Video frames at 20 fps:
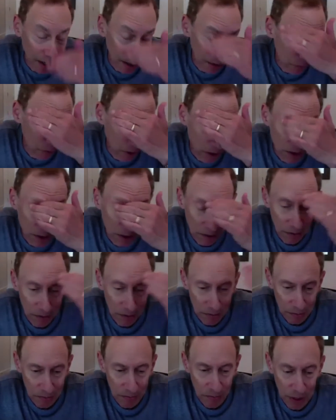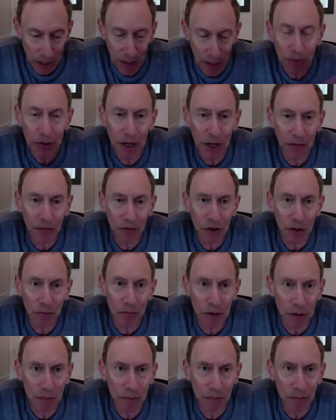I wanted to be able to have some
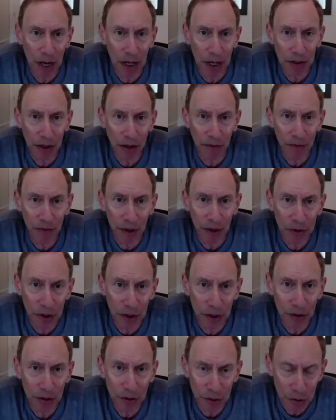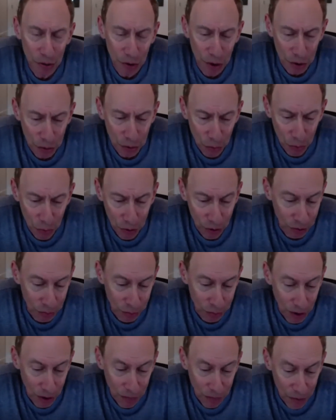impact, I felt, on the world,
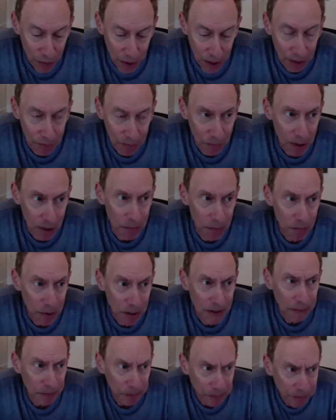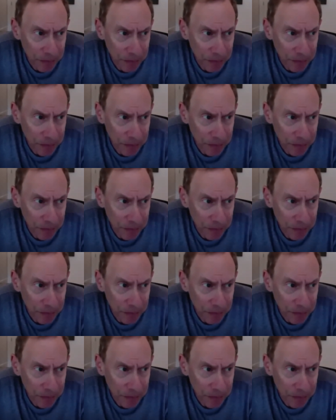whatever that might be.